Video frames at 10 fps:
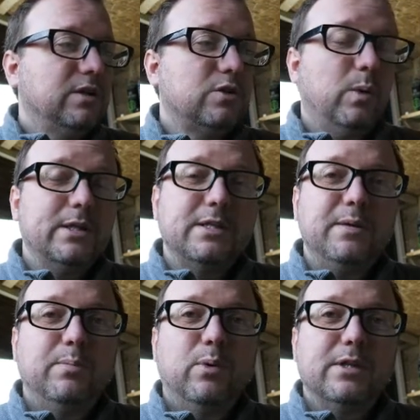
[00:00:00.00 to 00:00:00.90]

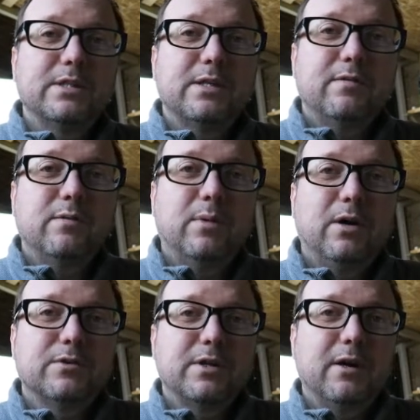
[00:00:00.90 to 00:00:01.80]
20.7
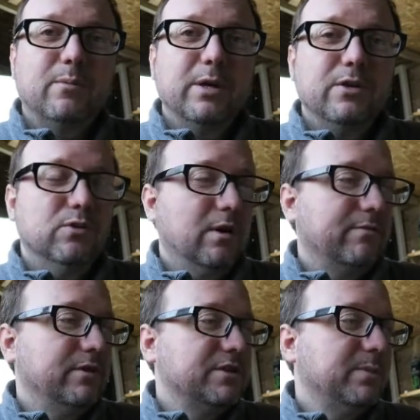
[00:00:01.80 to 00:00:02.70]
miles an hour being your
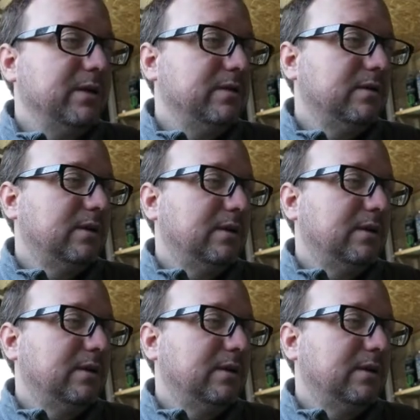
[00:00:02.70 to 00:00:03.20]
average speed.